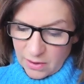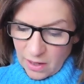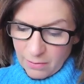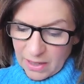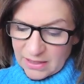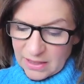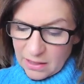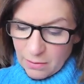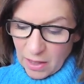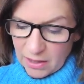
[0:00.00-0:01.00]
I made a
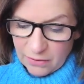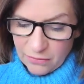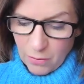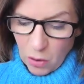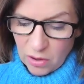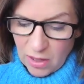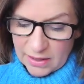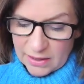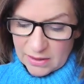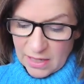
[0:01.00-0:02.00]
little money from
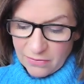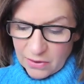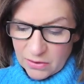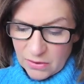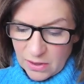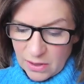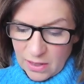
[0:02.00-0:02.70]
online endeavors,